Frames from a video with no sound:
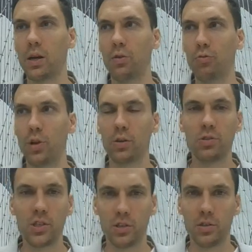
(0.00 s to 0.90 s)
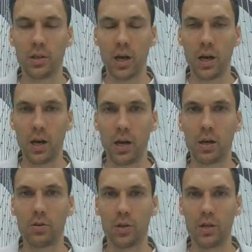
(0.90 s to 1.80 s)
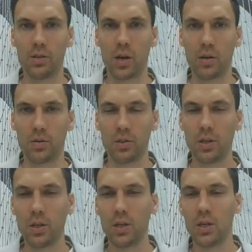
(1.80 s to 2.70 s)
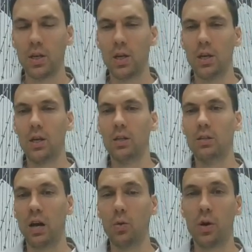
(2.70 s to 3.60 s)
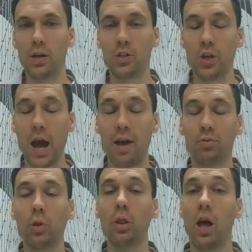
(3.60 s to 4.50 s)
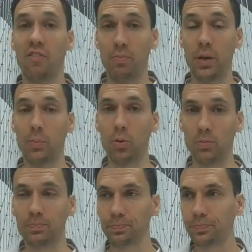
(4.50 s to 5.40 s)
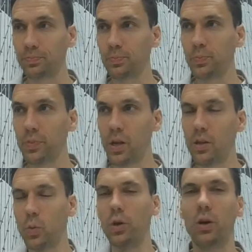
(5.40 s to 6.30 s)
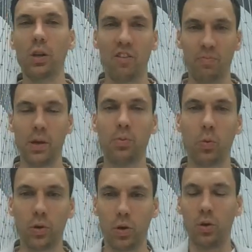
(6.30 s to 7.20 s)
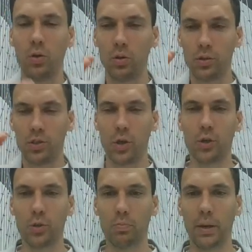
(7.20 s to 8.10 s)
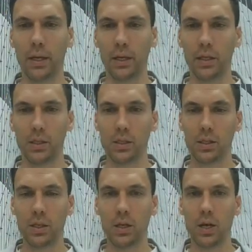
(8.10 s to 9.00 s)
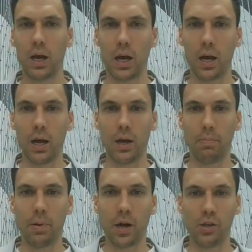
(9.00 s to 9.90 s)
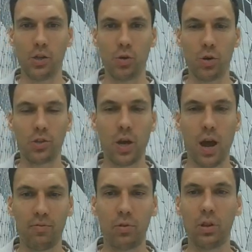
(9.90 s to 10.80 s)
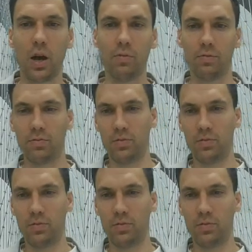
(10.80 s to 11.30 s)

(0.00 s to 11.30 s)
reconsider a career in sales. The other one is you have to love people. I think we all love people. We're all social beings, but you also have to love